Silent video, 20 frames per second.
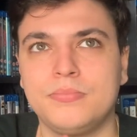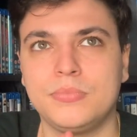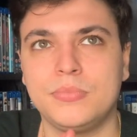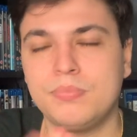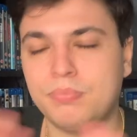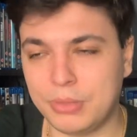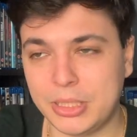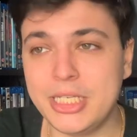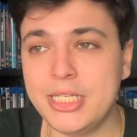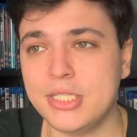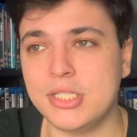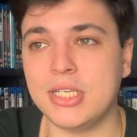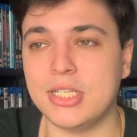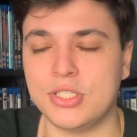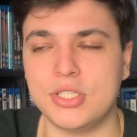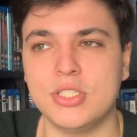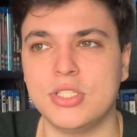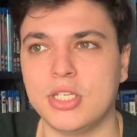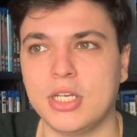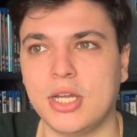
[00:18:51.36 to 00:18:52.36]
Please
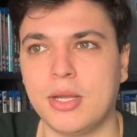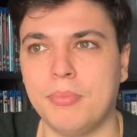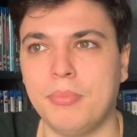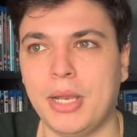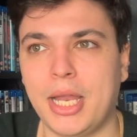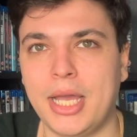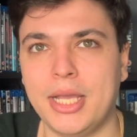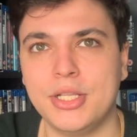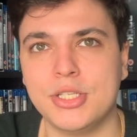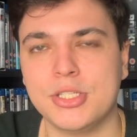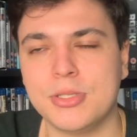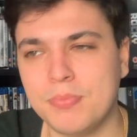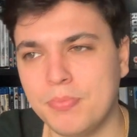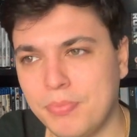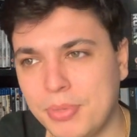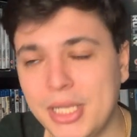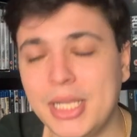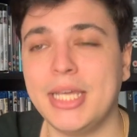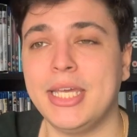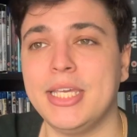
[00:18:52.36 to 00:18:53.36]
listen to the complaints,
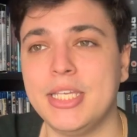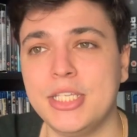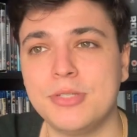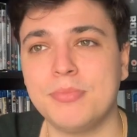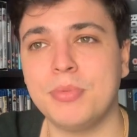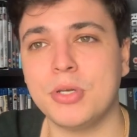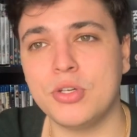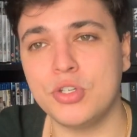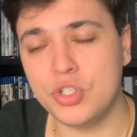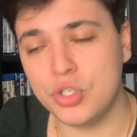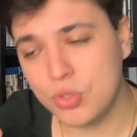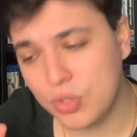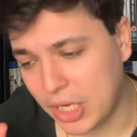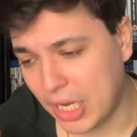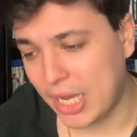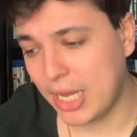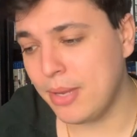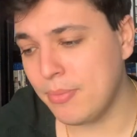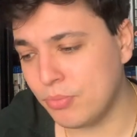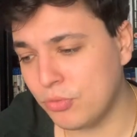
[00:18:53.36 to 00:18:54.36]
please, because you
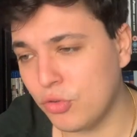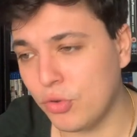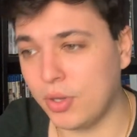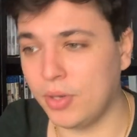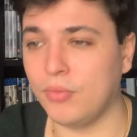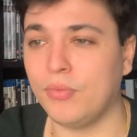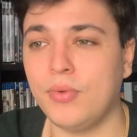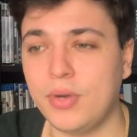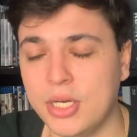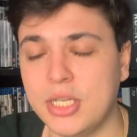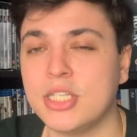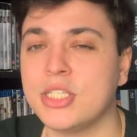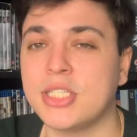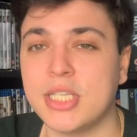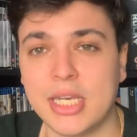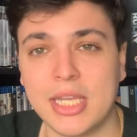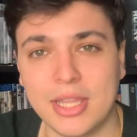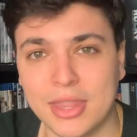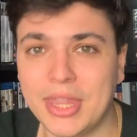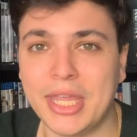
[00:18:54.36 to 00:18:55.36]
keep doing really
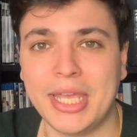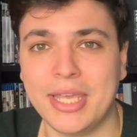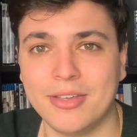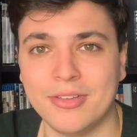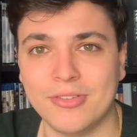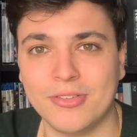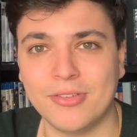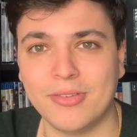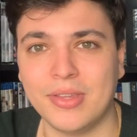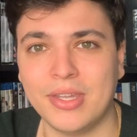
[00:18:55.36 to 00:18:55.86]
silly things,